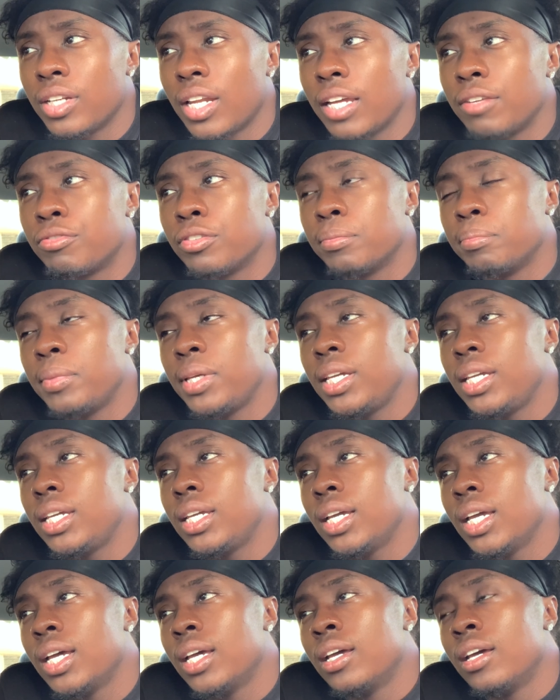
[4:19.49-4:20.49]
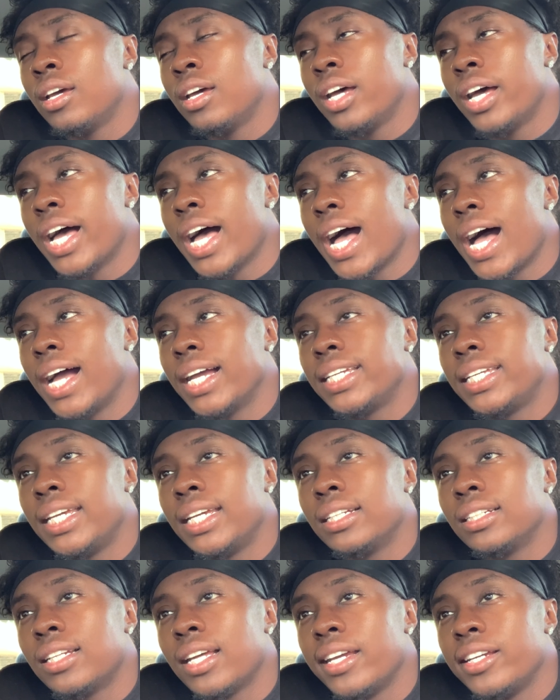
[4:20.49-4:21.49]
Like for me, I
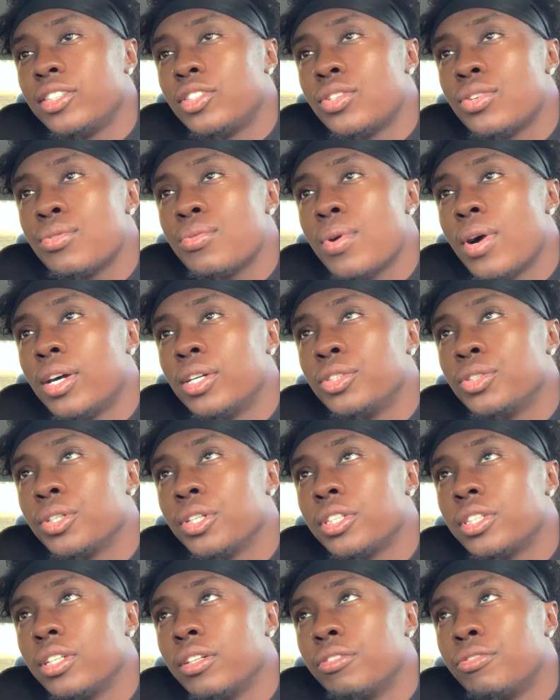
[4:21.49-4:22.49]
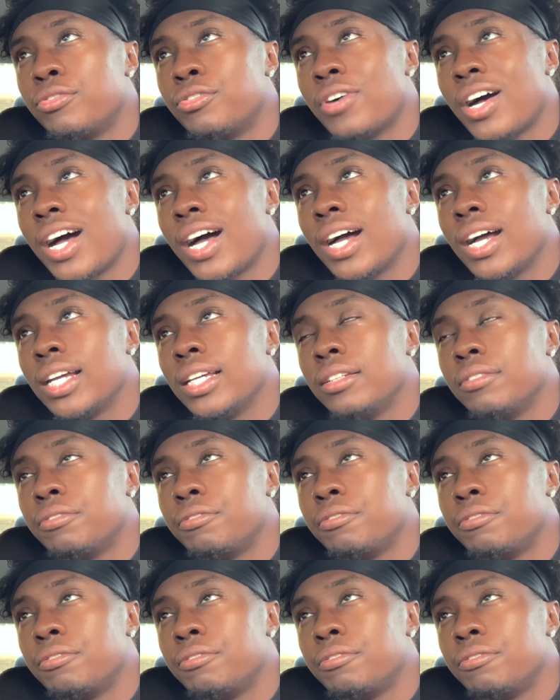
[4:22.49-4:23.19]
get like 200 to five,